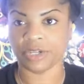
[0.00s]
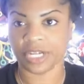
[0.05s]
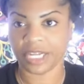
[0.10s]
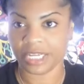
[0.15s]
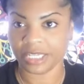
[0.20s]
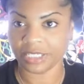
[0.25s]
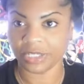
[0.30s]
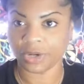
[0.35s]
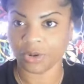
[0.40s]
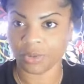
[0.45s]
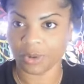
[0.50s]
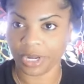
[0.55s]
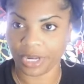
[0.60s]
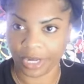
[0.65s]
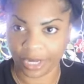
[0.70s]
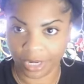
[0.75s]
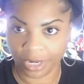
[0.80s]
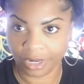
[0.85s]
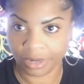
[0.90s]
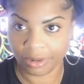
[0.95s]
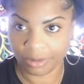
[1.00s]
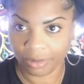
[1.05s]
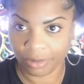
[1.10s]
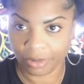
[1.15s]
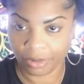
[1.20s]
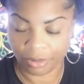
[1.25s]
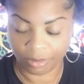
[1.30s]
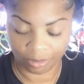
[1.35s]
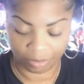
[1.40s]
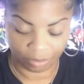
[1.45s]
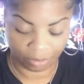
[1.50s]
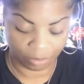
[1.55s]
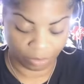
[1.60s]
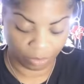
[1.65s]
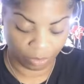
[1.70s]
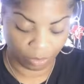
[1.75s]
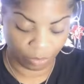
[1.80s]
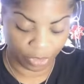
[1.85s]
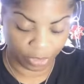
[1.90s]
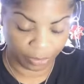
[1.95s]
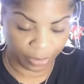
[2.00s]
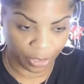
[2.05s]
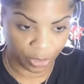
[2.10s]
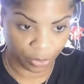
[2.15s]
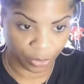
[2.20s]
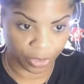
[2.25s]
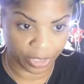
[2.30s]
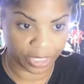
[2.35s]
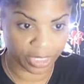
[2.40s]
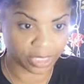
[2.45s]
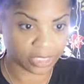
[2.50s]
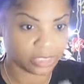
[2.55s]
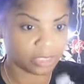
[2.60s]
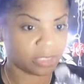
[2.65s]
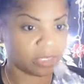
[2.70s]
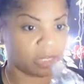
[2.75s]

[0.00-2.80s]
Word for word: that he's agreeing with me doing this.